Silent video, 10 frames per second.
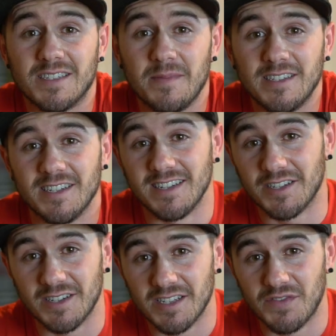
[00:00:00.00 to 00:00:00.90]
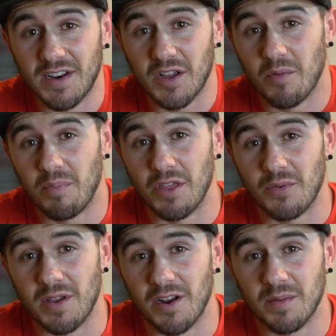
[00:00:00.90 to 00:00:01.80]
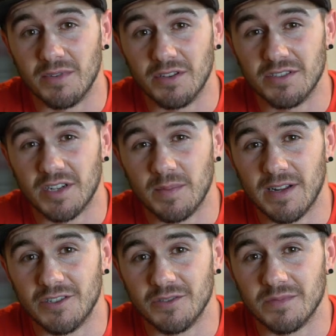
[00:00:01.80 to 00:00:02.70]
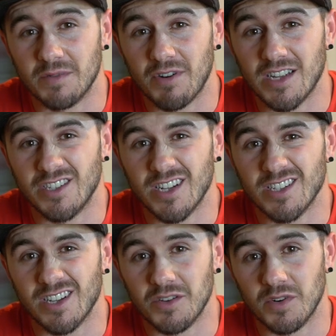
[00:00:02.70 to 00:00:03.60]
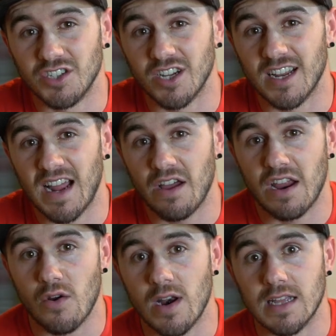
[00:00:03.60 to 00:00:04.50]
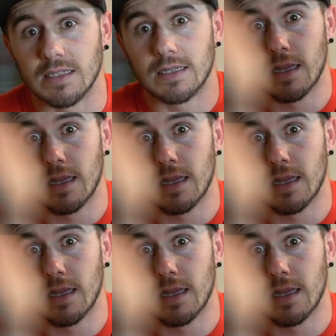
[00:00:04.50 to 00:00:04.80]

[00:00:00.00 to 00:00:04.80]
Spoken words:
Mention yesterday's video, put 300 balloons in our bedroom. Surprise Jessica, you want to check it out? Here it is.